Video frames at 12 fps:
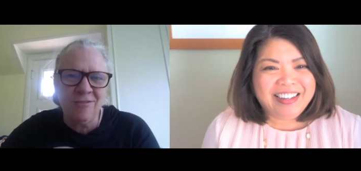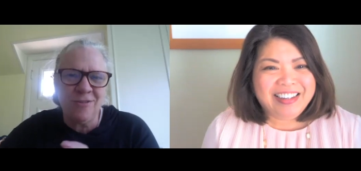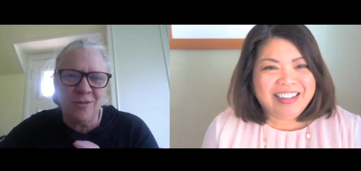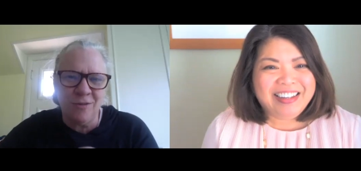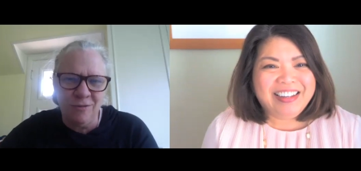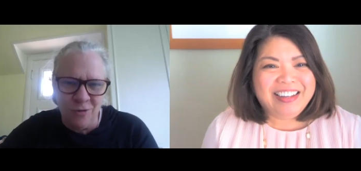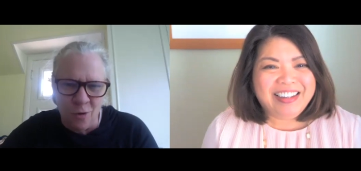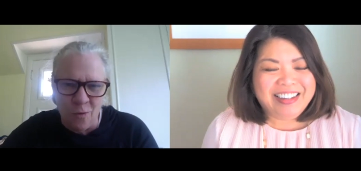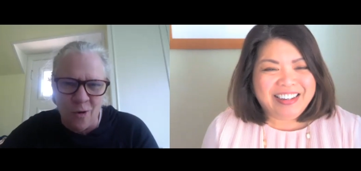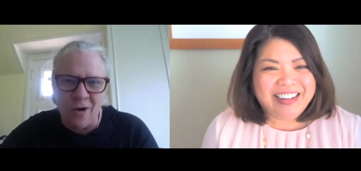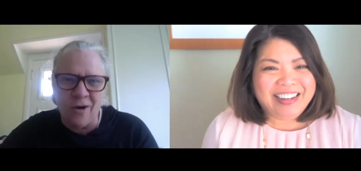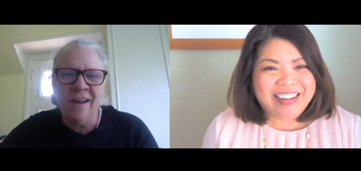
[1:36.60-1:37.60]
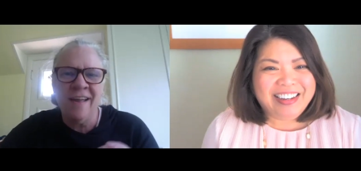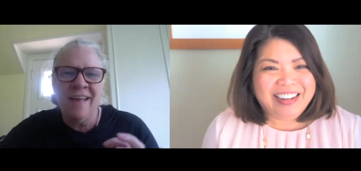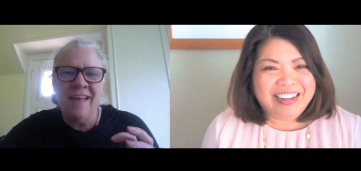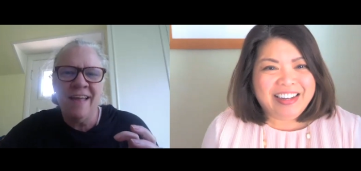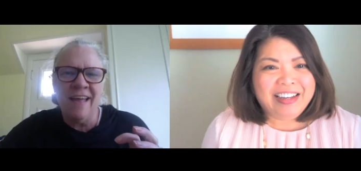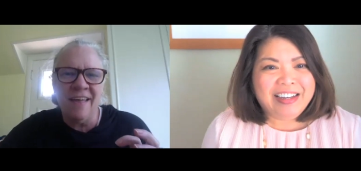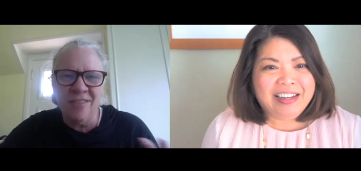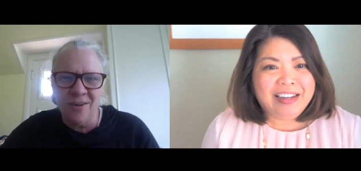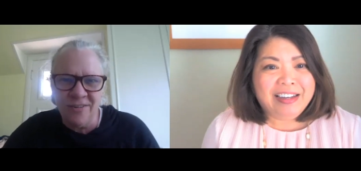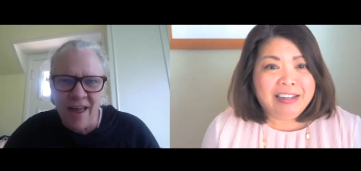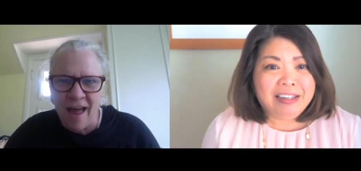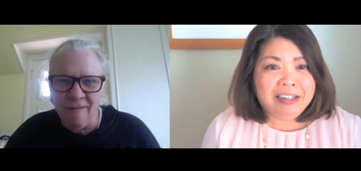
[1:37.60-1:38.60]
Speaker 1: to the door. There's
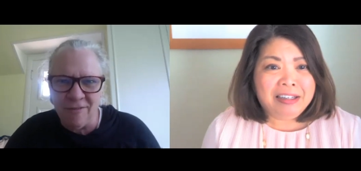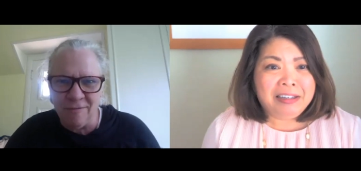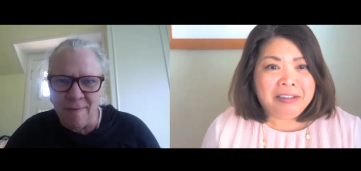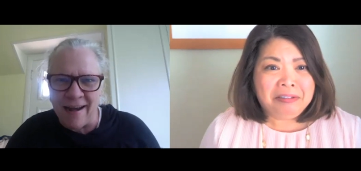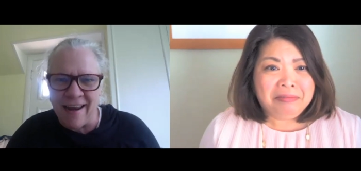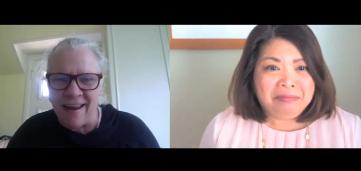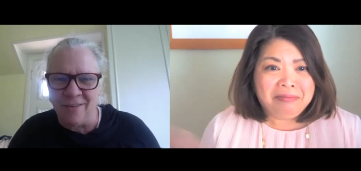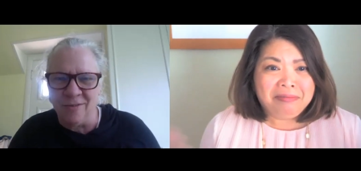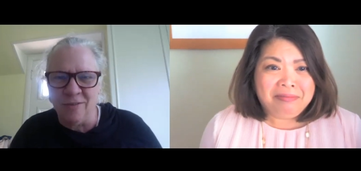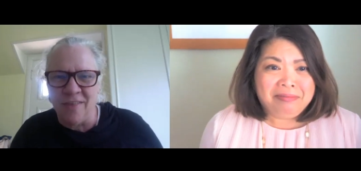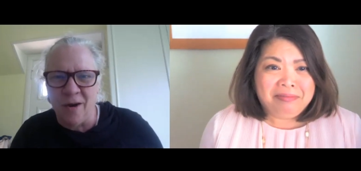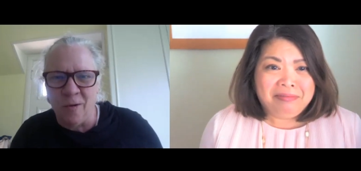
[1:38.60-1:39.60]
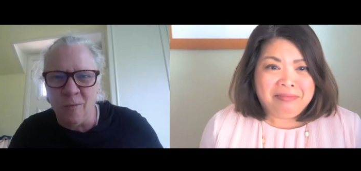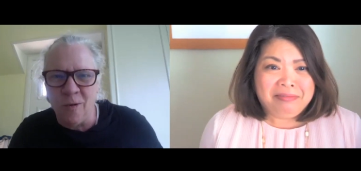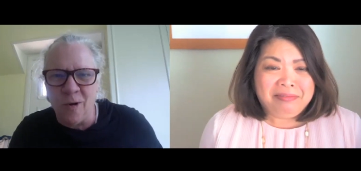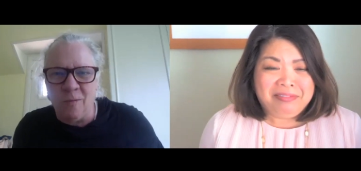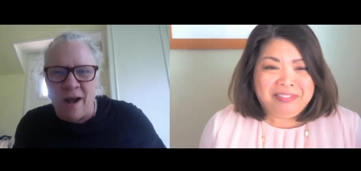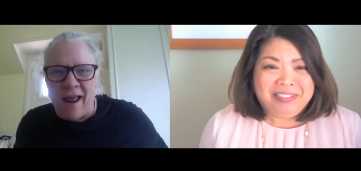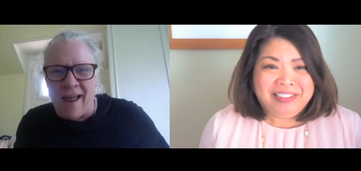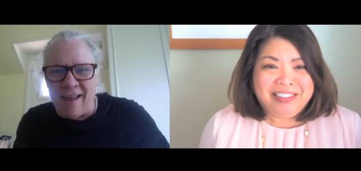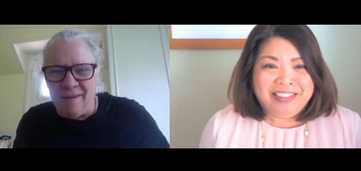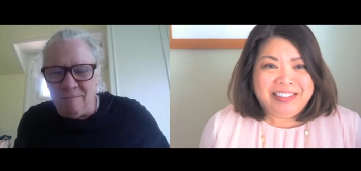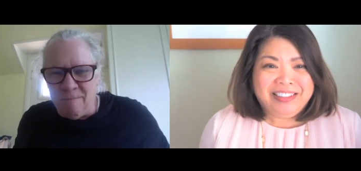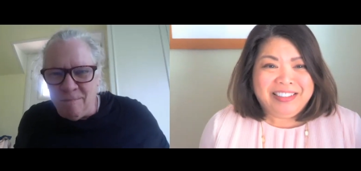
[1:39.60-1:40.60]
half as many as there were when
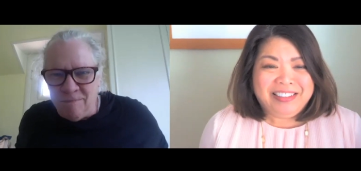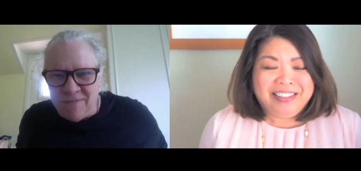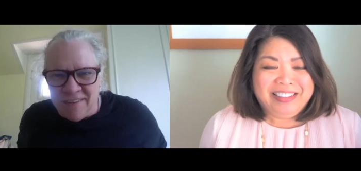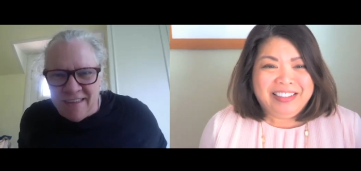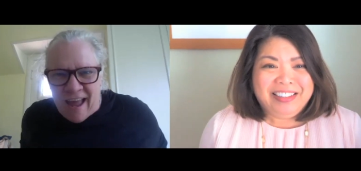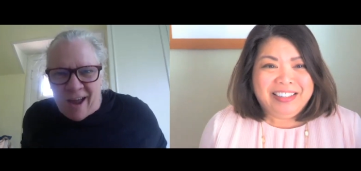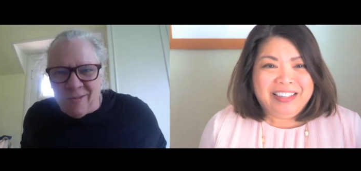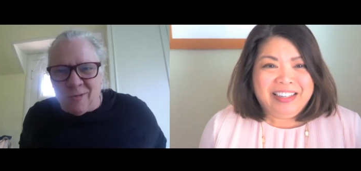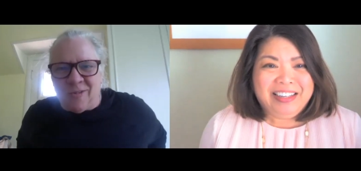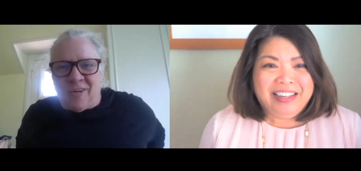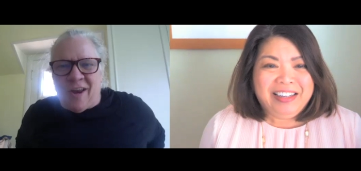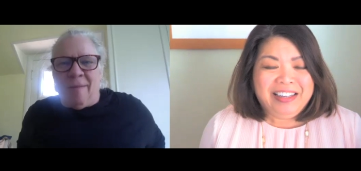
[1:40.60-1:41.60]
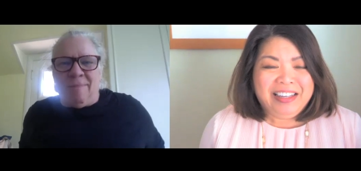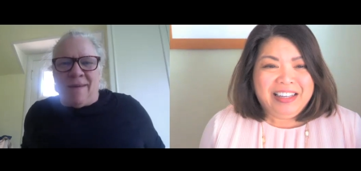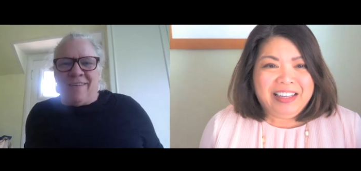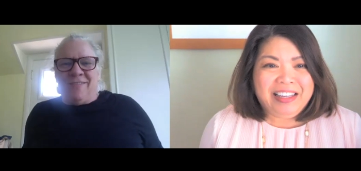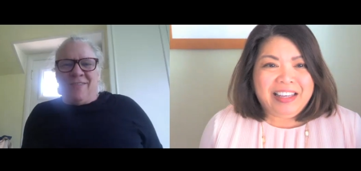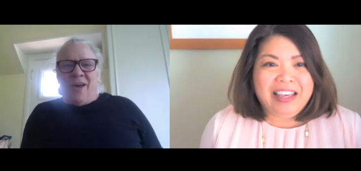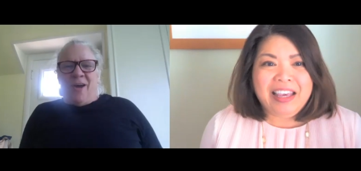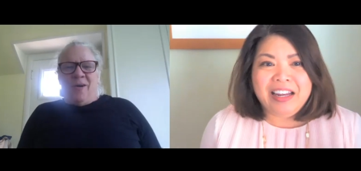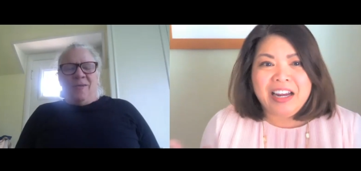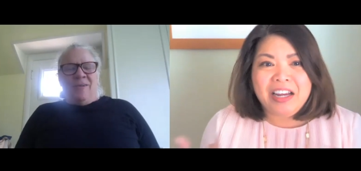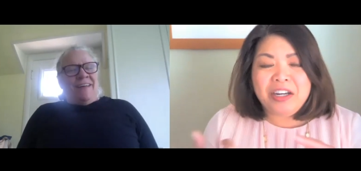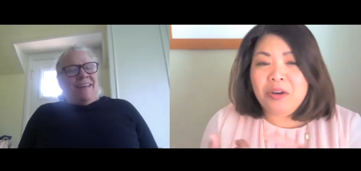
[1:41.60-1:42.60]
I did the actual shopping. So And
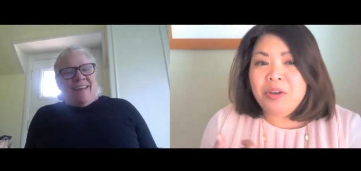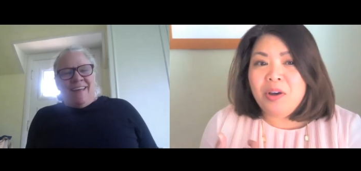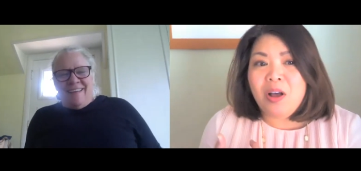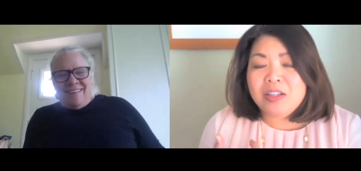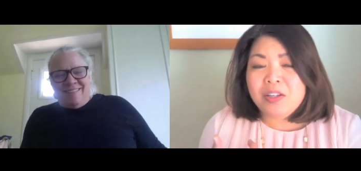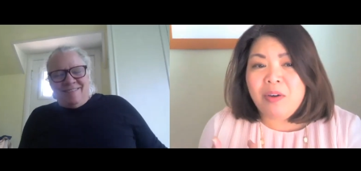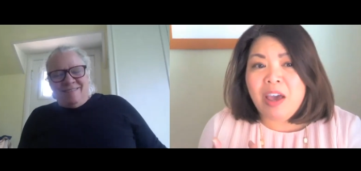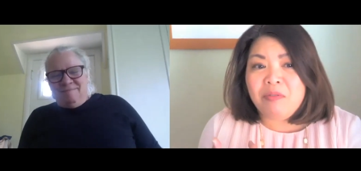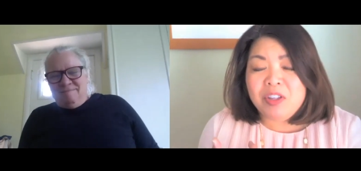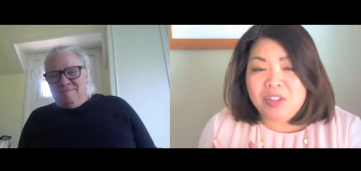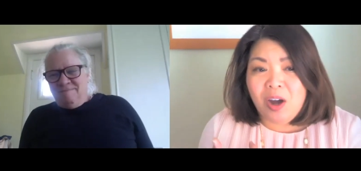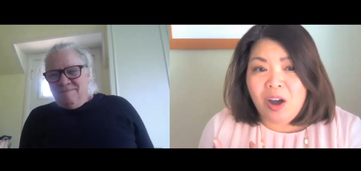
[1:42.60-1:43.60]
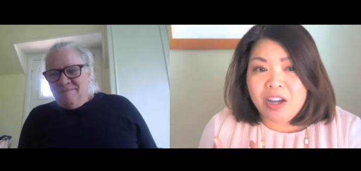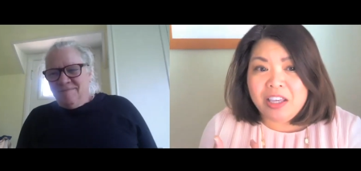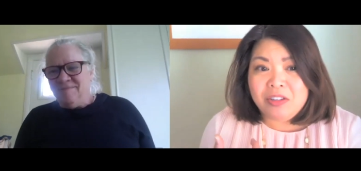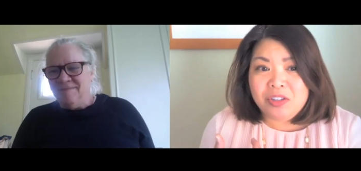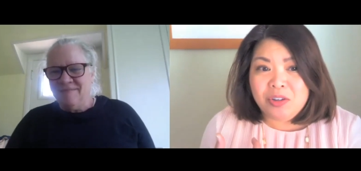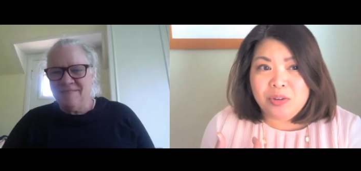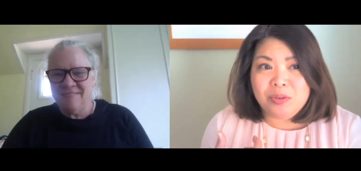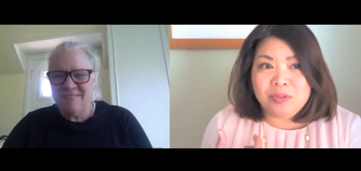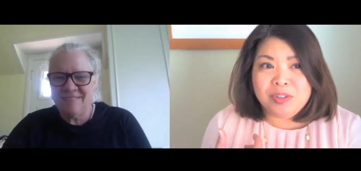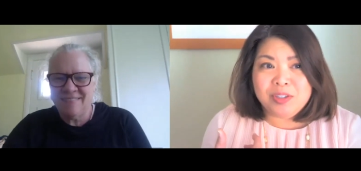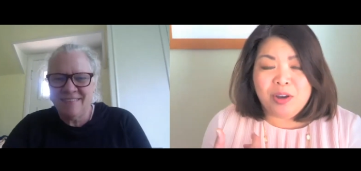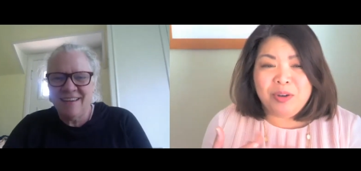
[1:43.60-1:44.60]
Speaker 2: I know you also have a doggy too.
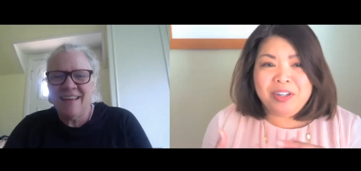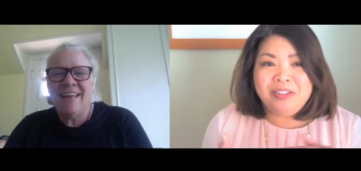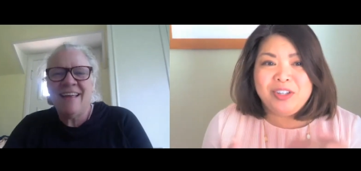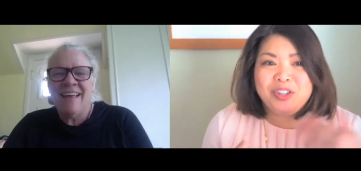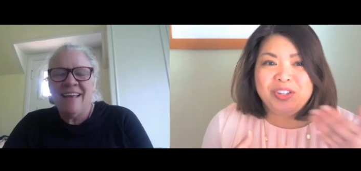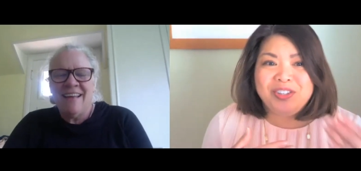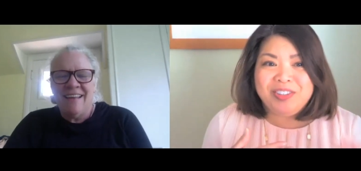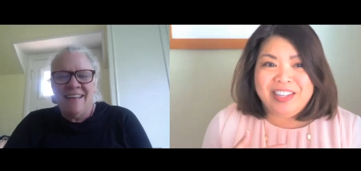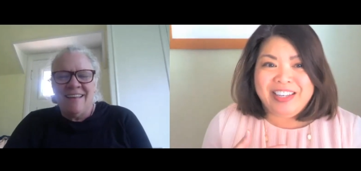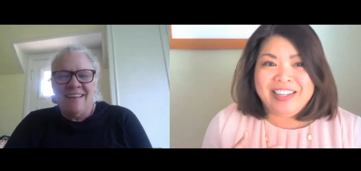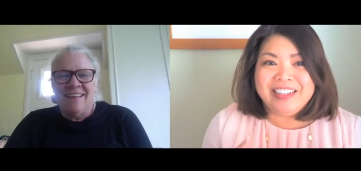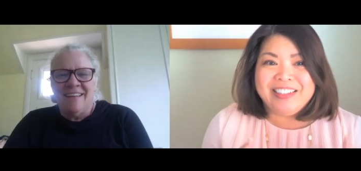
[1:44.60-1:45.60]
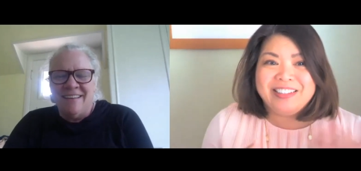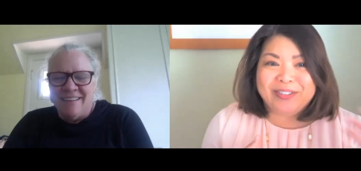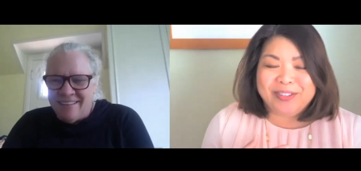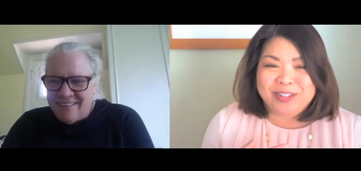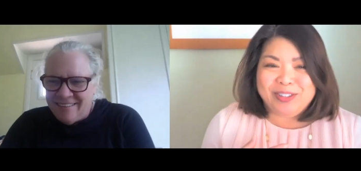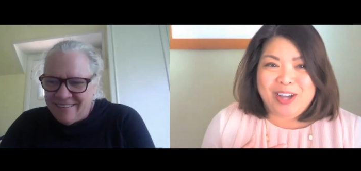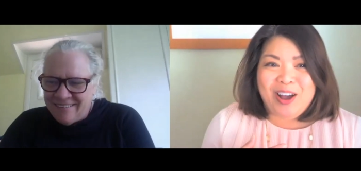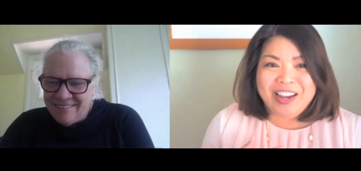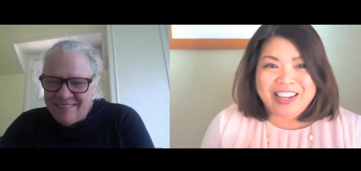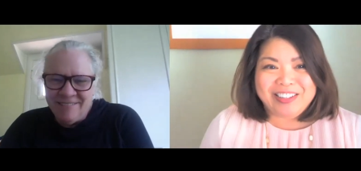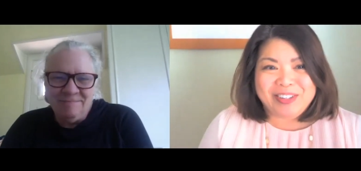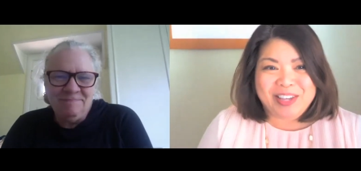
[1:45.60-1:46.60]
So in addition to the kids, there's a
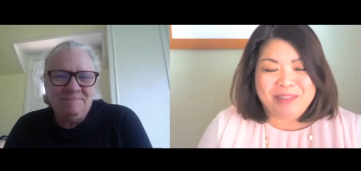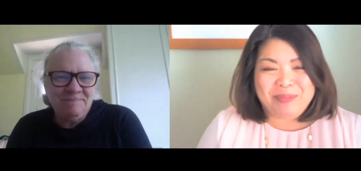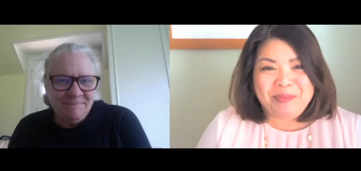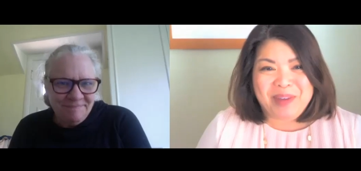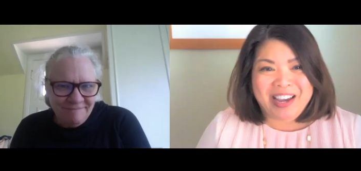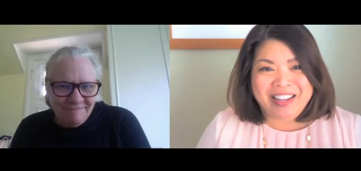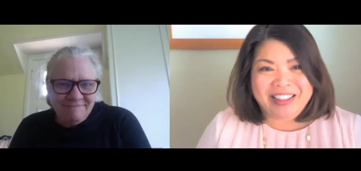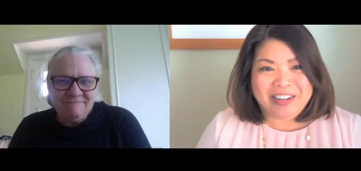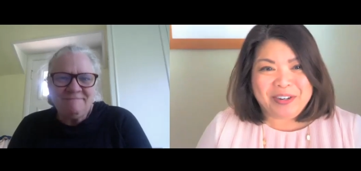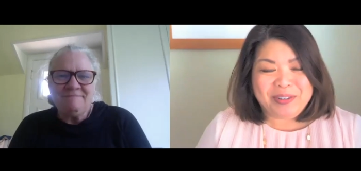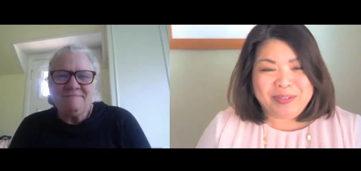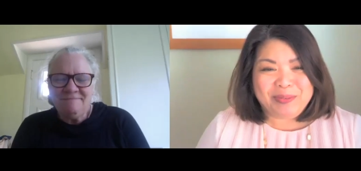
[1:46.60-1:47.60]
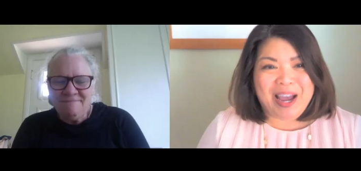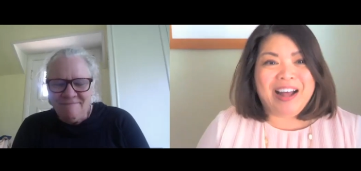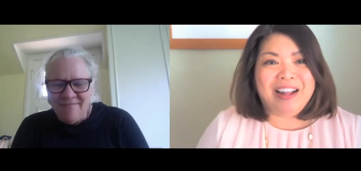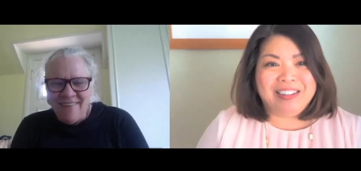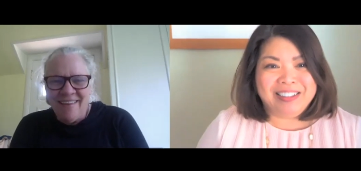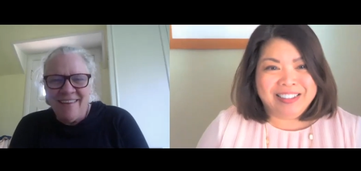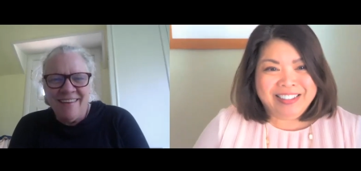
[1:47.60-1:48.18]
doggy to keep in mind there as well.